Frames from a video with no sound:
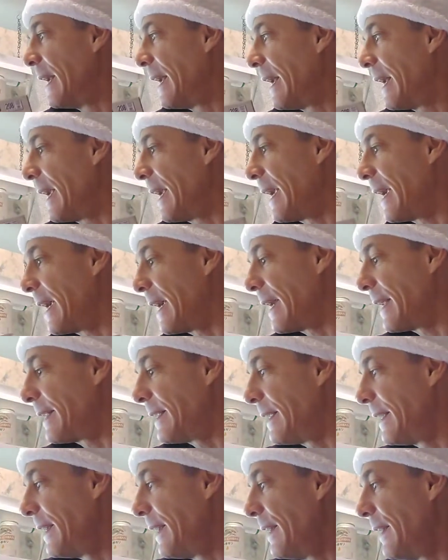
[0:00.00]
And
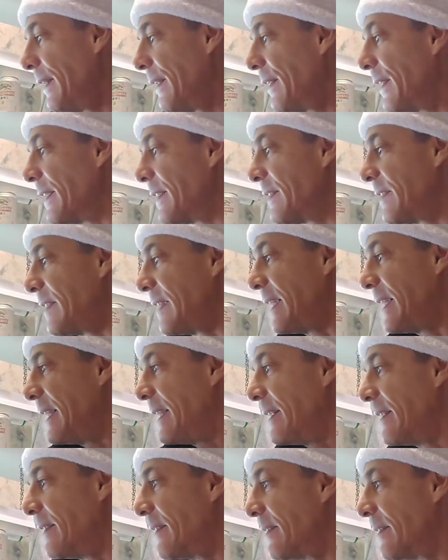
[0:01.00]
the
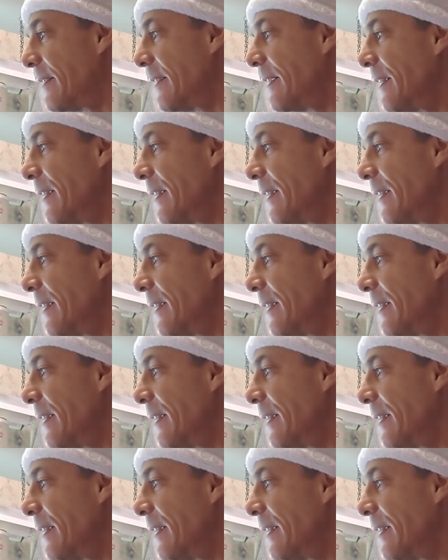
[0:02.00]
seeds.